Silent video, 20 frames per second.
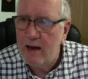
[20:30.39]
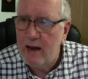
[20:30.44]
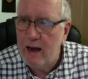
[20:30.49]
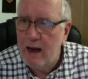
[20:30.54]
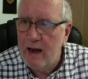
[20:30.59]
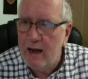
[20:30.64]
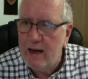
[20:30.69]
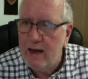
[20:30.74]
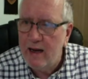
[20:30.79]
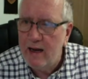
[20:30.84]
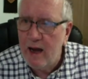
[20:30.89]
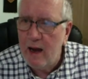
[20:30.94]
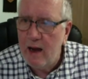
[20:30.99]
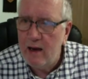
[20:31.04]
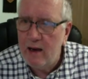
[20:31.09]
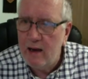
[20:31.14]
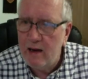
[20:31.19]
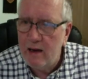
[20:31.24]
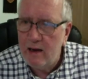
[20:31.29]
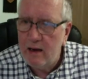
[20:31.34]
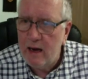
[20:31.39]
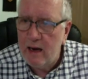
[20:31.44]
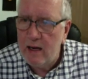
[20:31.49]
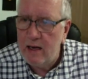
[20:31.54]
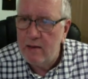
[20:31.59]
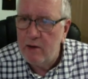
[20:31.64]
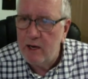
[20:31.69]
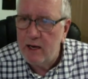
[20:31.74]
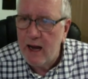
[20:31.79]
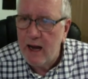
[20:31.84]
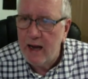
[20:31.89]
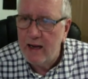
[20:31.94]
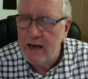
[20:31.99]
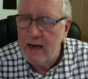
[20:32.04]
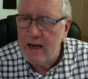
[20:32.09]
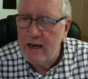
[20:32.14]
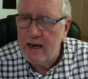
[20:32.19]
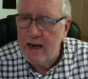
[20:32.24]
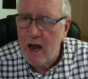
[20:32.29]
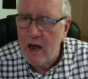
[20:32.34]
anybody had
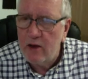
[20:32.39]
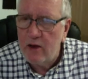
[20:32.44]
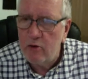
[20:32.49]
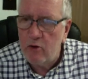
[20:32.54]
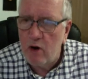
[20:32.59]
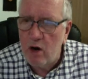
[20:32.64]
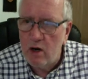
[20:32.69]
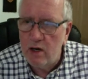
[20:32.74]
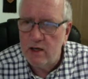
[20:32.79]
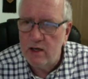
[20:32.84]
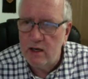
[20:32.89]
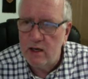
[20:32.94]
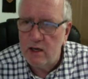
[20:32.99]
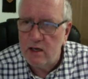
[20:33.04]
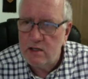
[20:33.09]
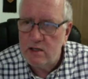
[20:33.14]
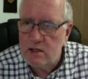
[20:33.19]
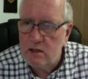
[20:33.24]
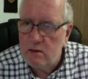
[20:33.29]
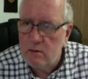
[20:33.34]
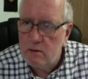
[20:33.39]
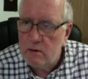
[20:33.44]
any other ideas.